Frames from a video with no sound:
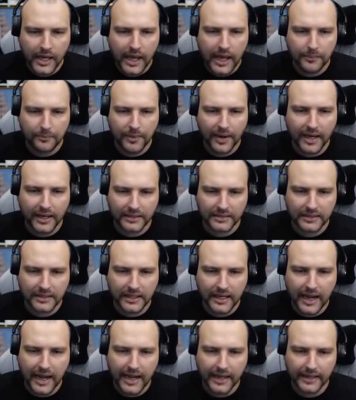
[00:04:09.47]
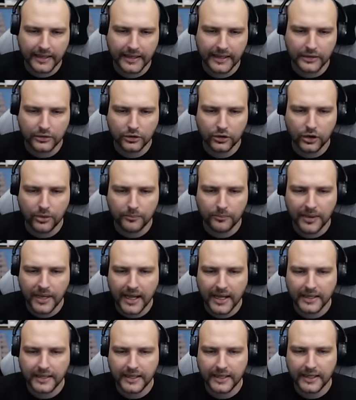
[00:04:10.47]
apart crying and
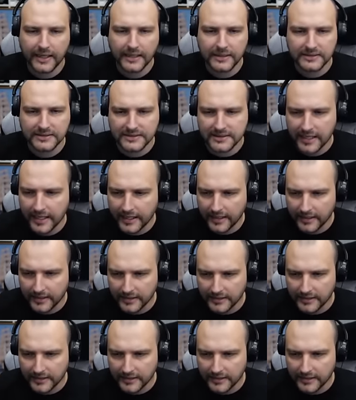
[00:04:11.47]
complaining and saying